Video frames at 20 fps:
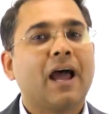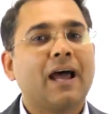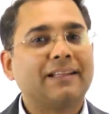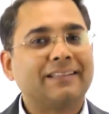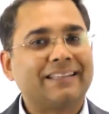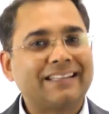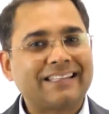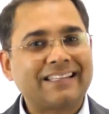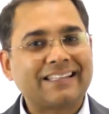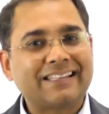
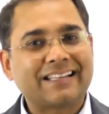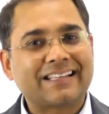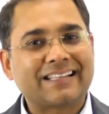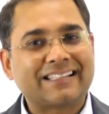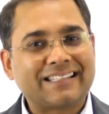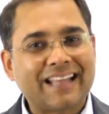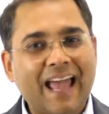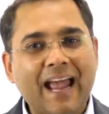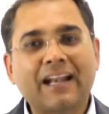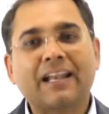And this is
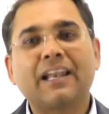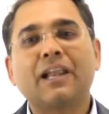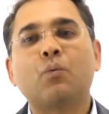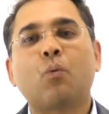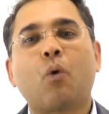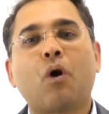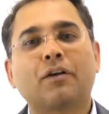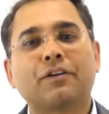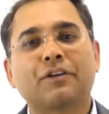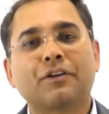exactly
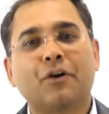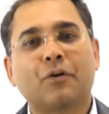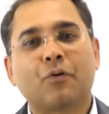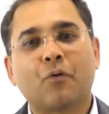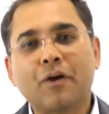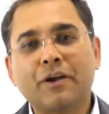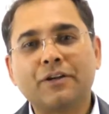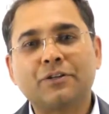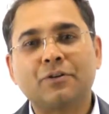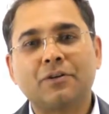what you're
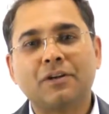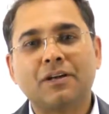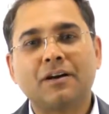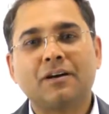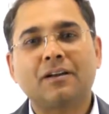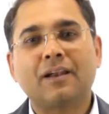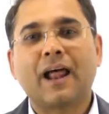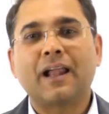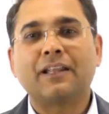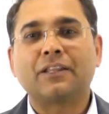going to
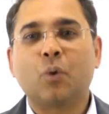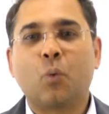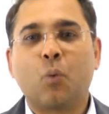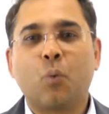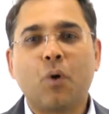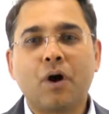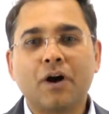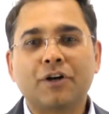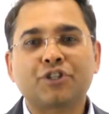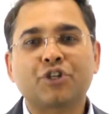learn at the
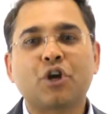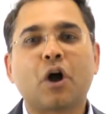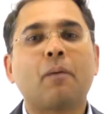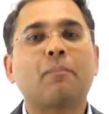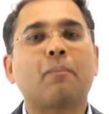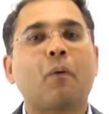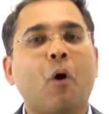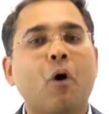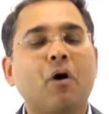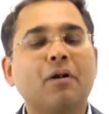
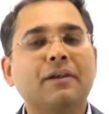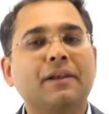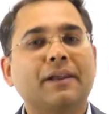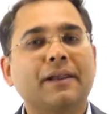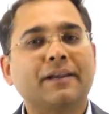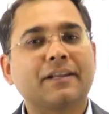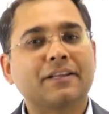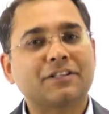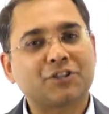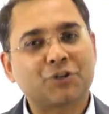workshop on
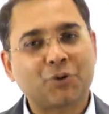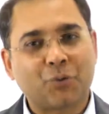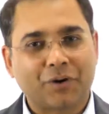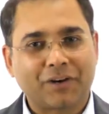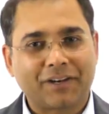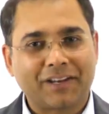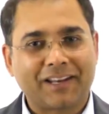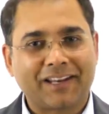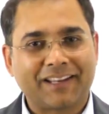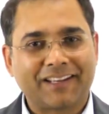data
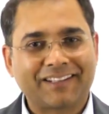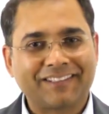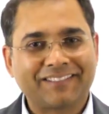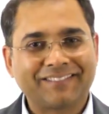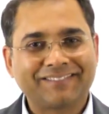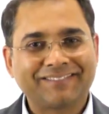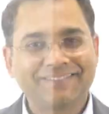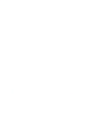storytelling.